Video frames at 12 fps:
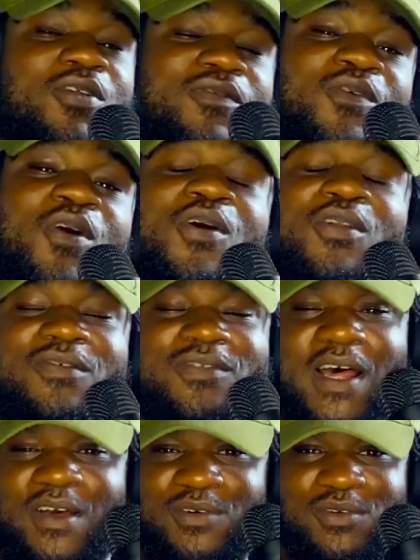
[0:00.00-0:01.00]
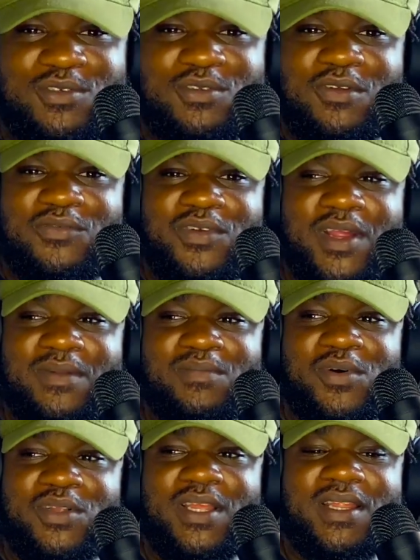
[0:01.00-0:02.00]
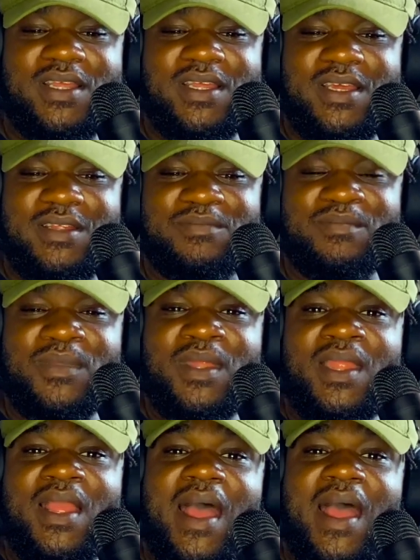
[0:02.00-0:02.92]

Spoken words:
all of that good stuff, right? But then again,